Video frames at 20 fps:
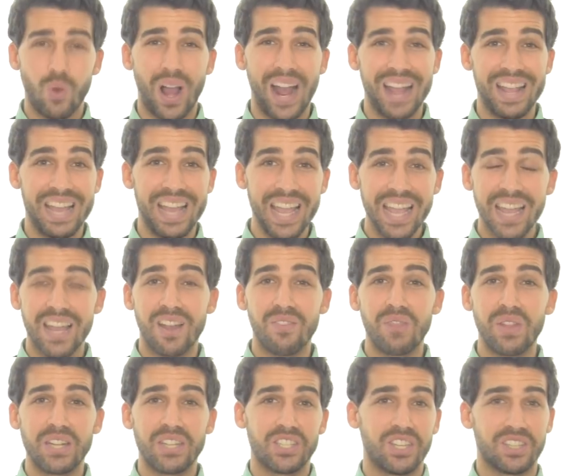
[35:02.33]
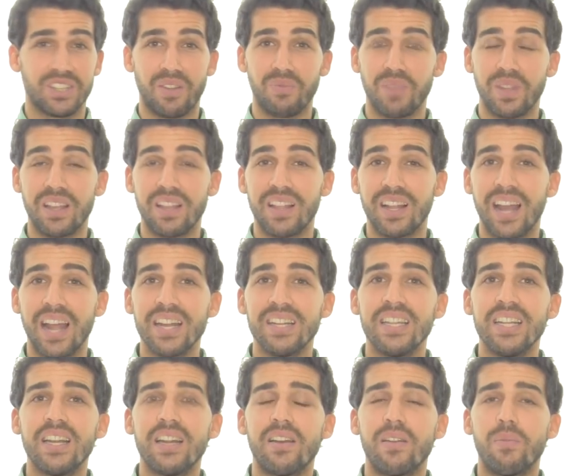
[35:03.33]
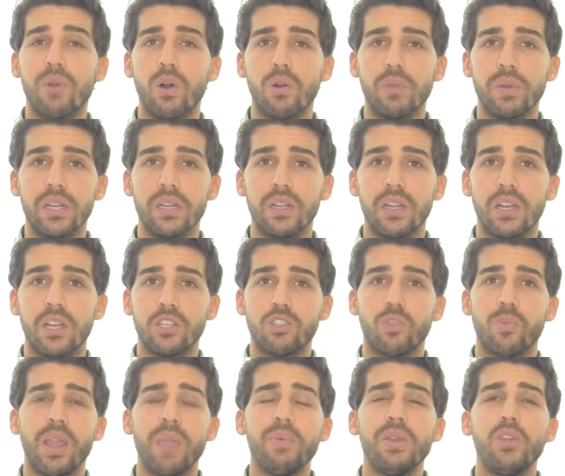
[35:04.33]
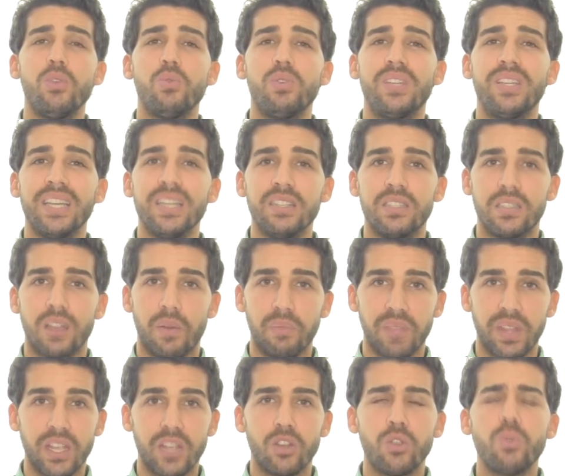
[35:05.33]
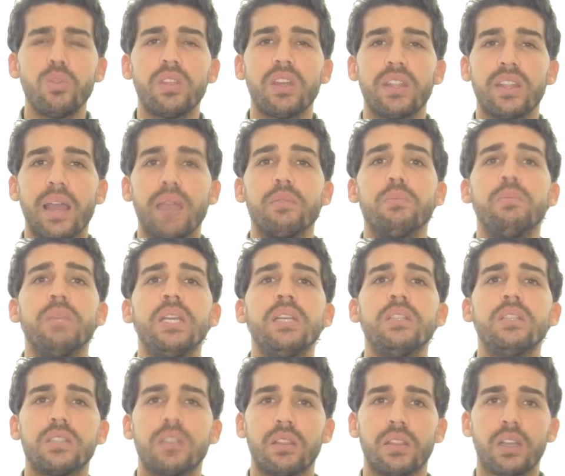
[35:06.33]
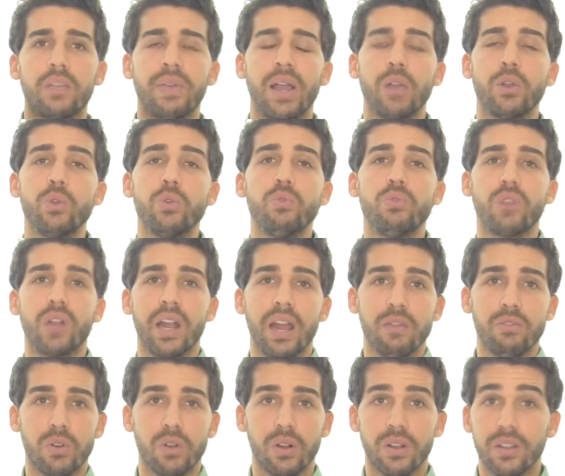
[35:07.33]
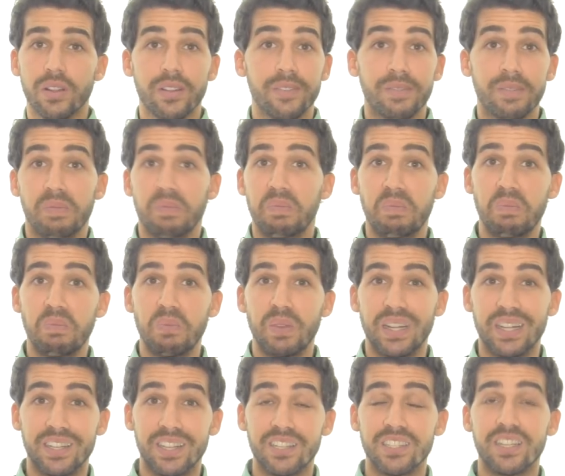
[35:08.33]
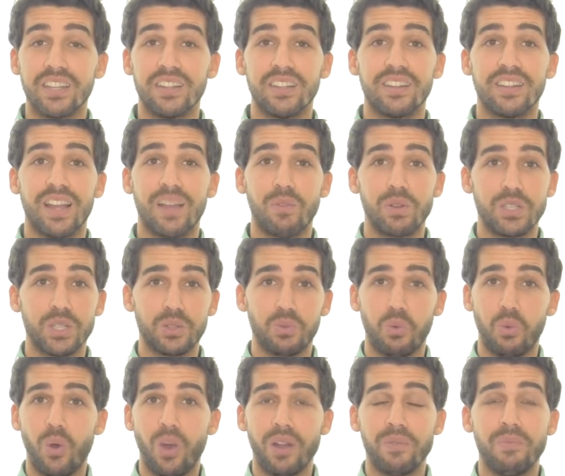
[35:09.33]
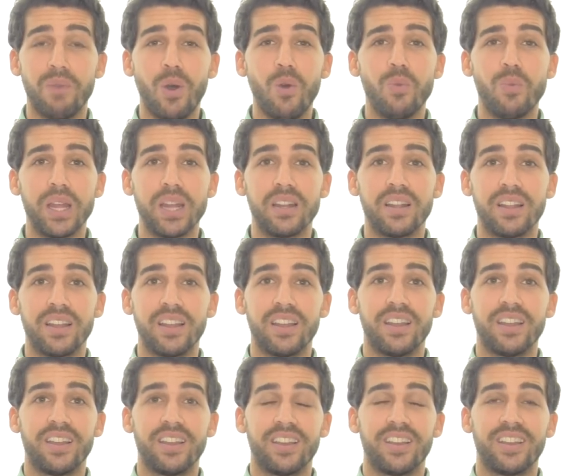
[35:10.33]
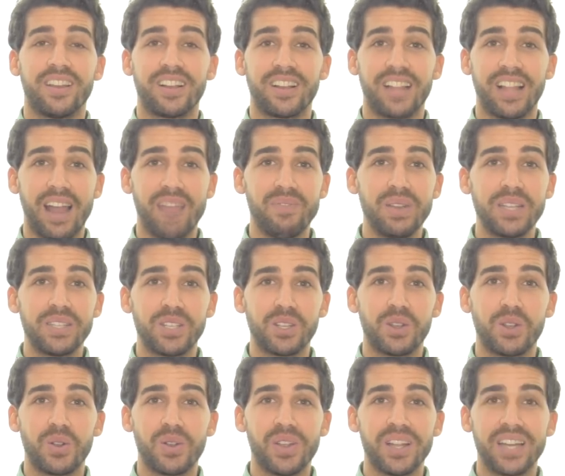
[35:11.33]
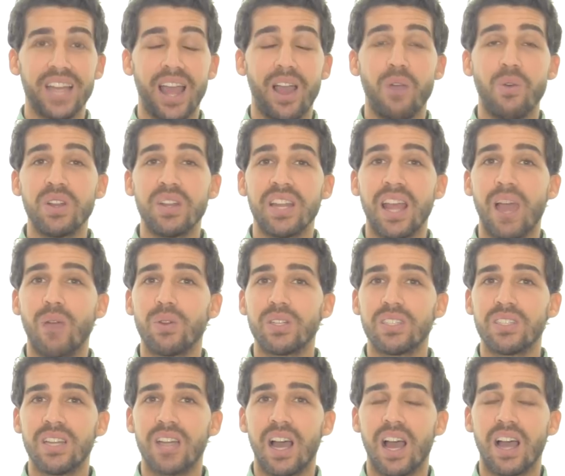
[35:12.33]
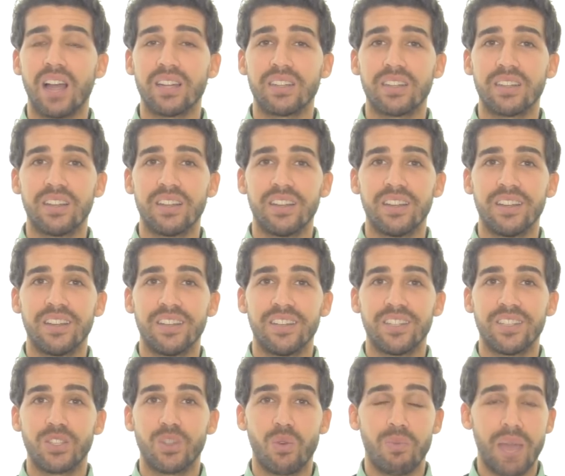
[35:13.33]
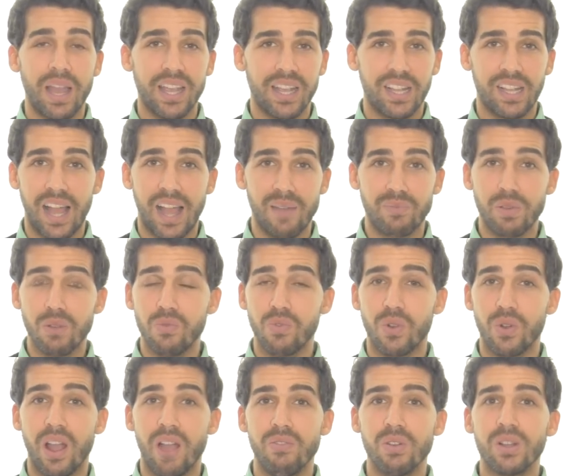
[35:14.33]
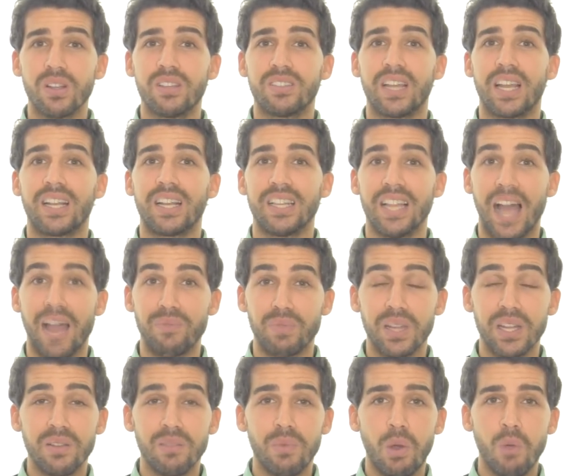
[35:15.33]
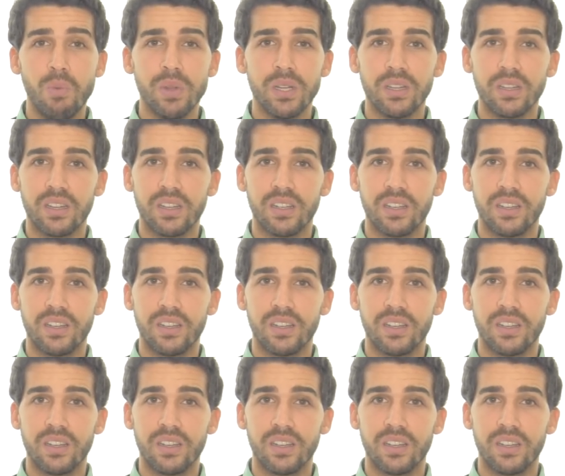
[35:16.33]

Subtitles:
I am. That's just something that I did in a moment. So maybe you did something, you think that means something about you forever. It doesn't. That was just one moment. Clapping is occurring now, and now it's not. So am I a clapper forever because I clapped in a moment?